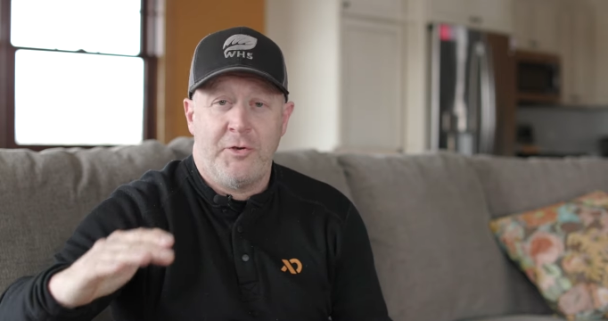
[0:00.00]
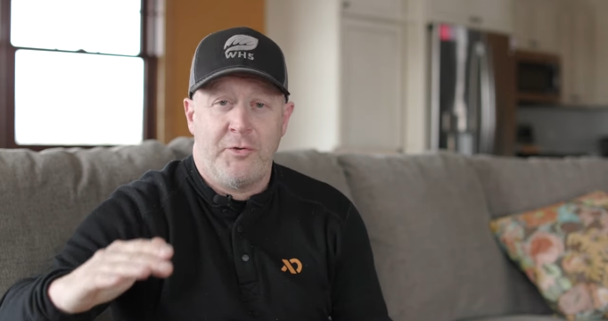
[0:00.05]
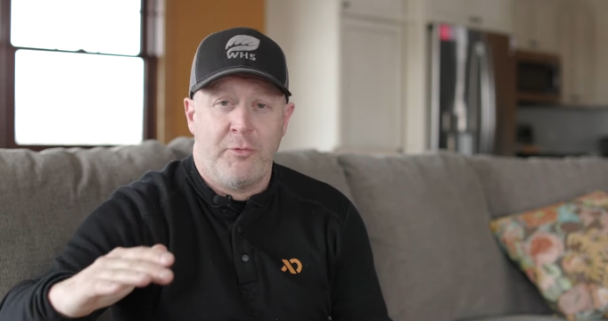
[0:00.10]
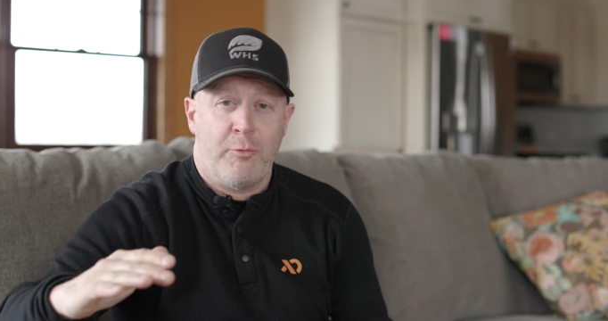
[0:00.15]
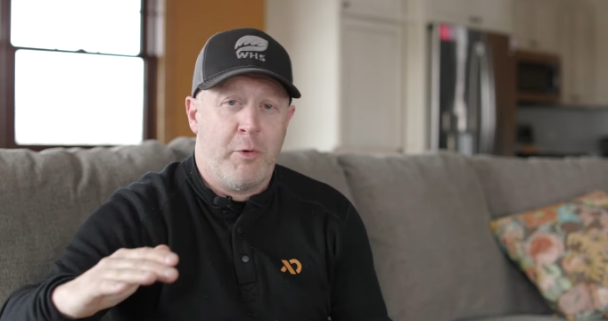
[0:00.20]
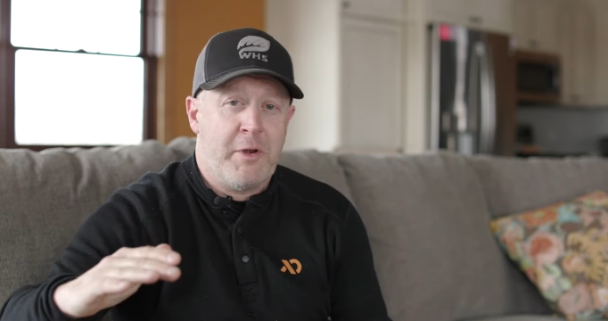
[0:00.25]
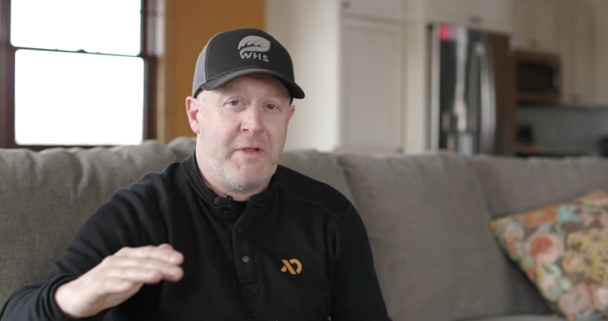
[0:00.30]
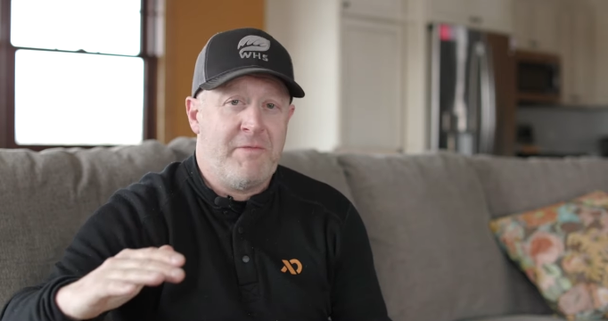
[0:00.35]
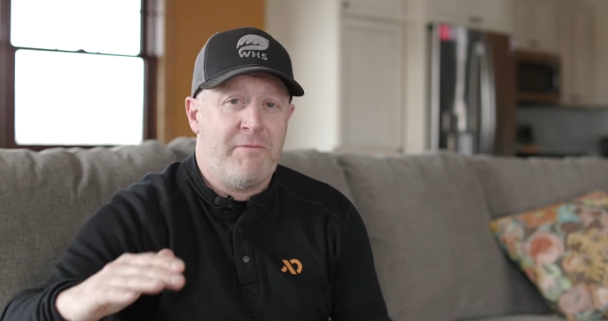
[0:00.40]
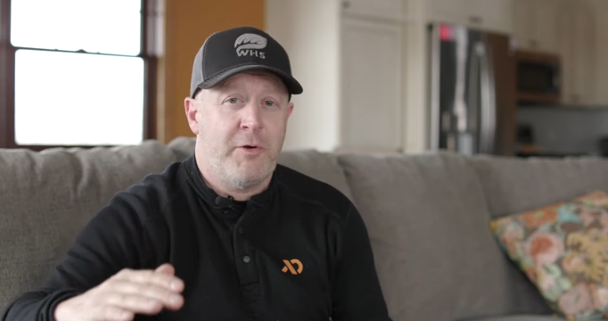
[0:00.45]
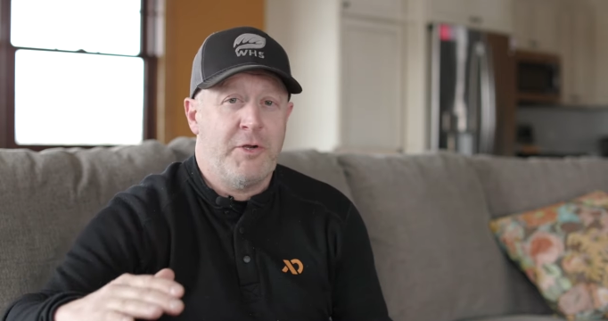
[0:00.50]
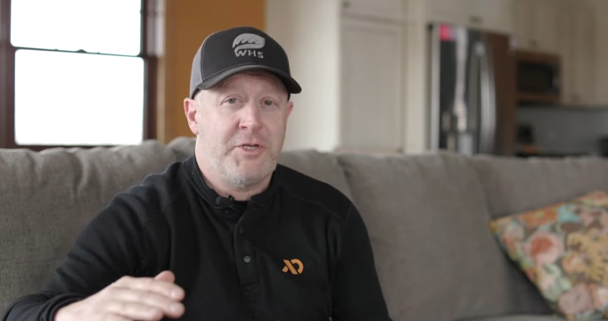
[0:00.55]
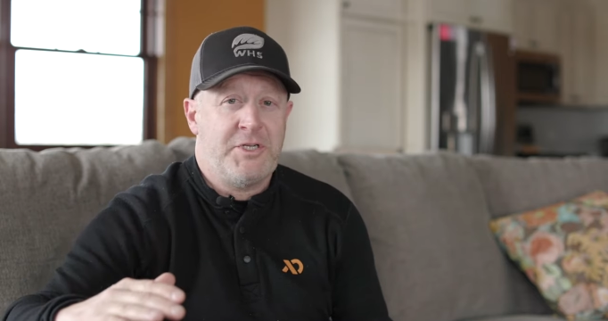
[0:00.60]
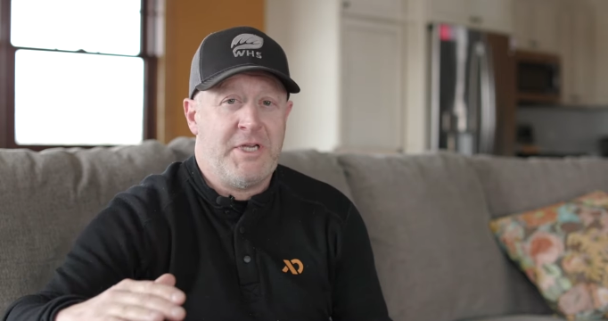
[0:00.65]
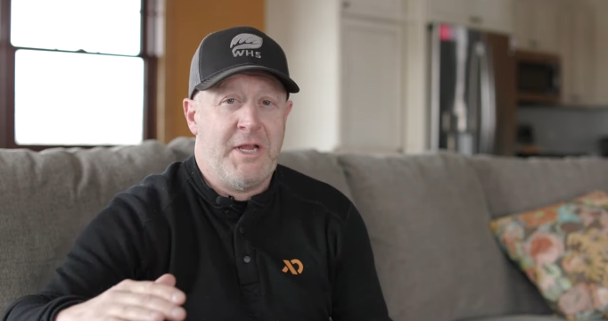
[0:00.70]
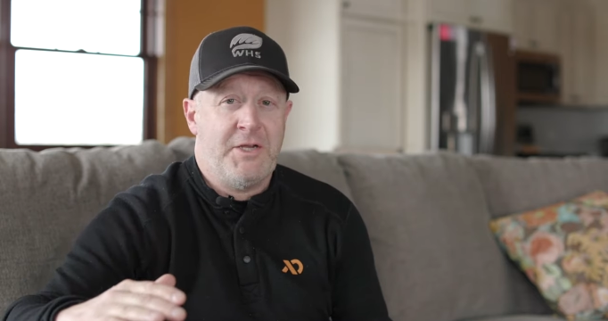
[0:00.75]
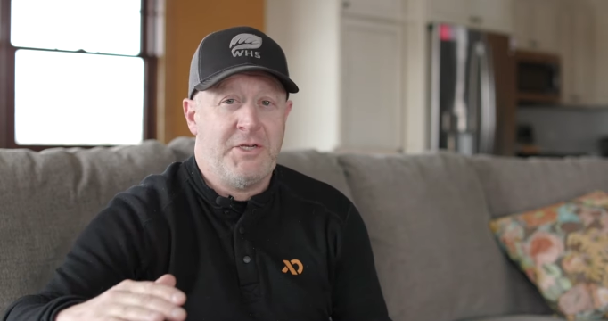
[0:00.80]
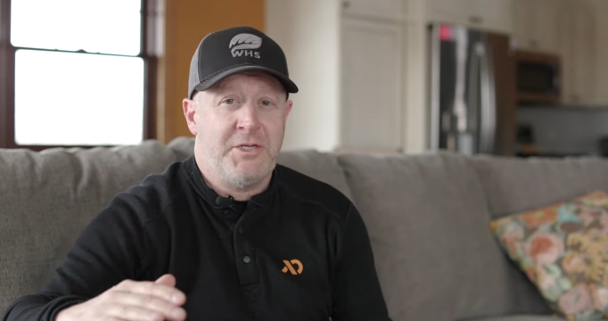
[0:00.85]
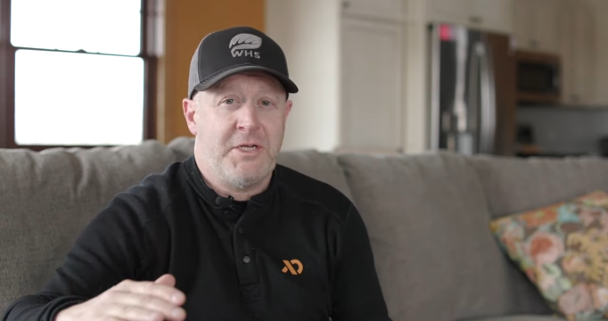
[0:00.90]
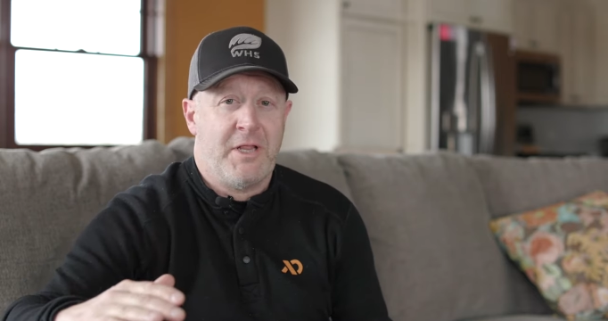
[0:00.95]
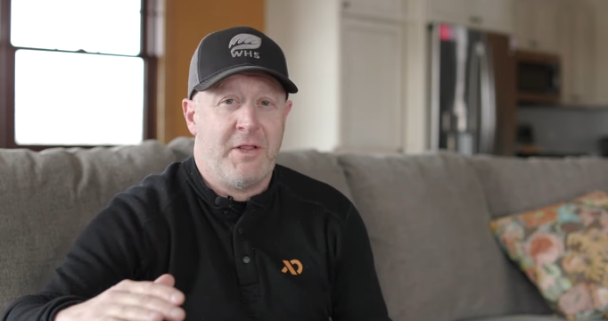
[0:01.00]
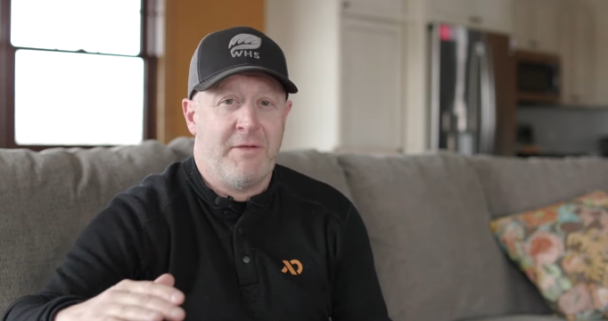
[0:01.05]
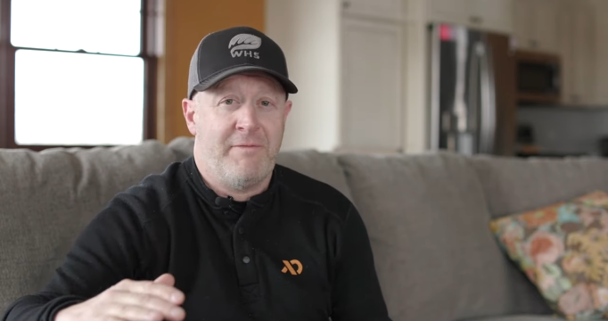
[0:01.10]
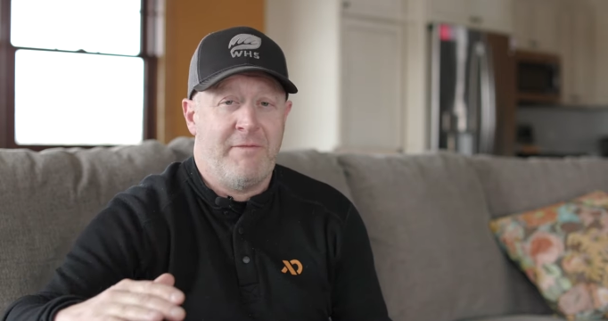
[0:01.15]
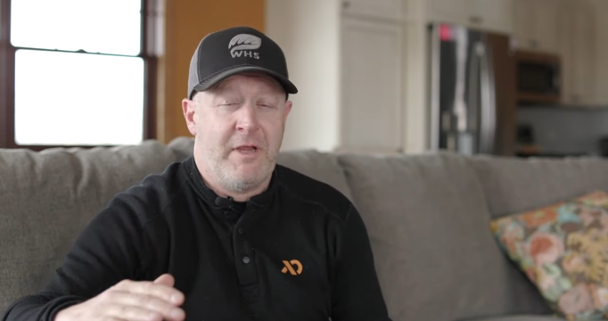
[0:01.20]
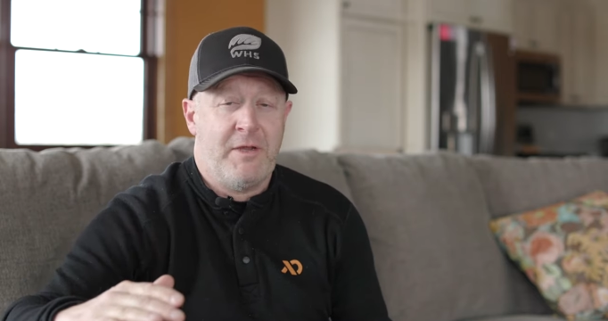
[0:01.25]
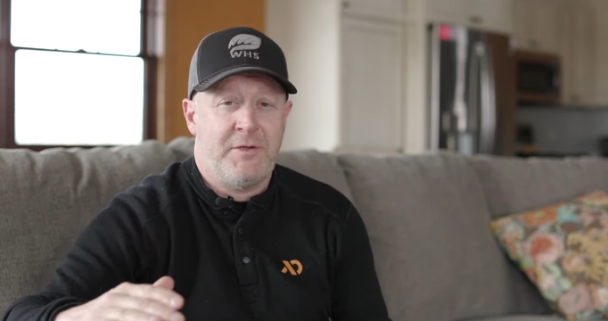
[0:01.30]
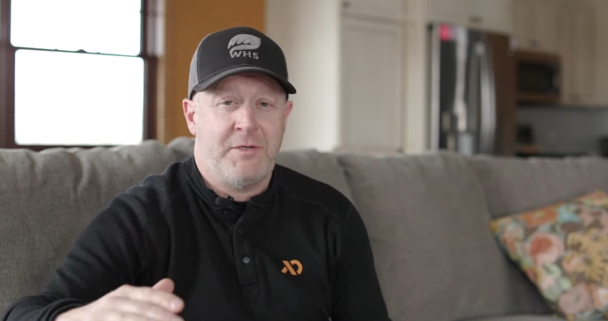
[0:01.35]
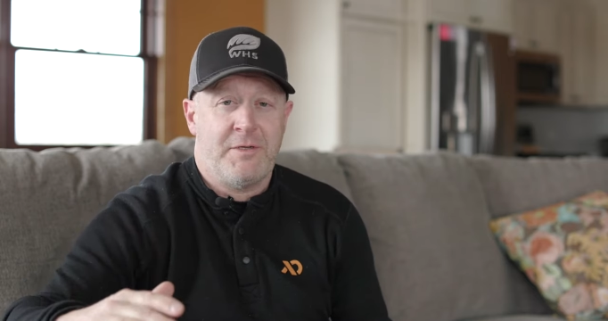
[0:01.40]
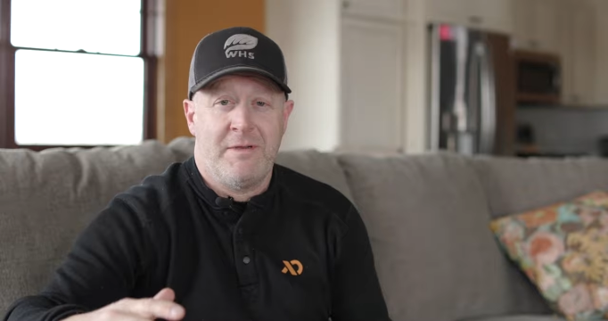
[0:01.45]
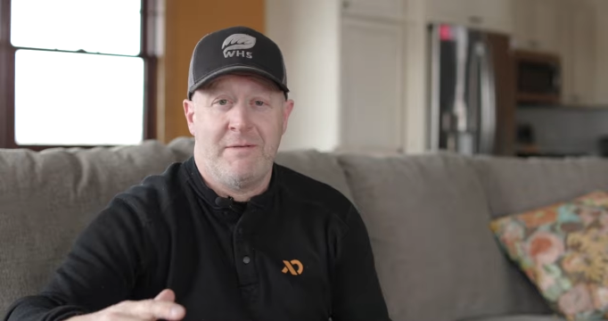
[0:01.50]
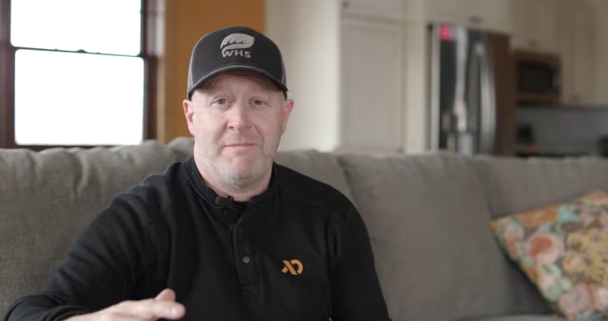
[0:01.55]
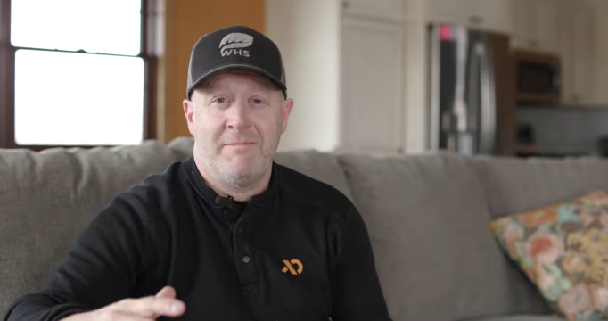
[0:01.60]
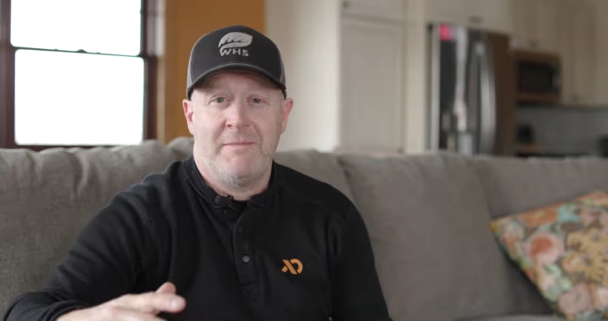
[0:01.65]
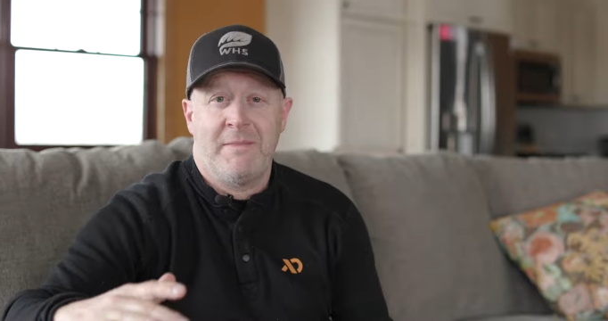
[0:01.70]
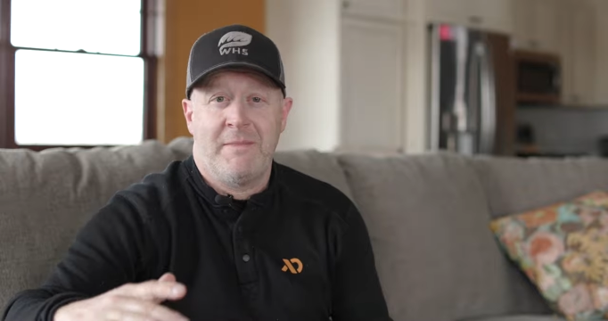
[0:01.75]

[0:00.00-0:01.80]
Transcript: 20-foot change in elevation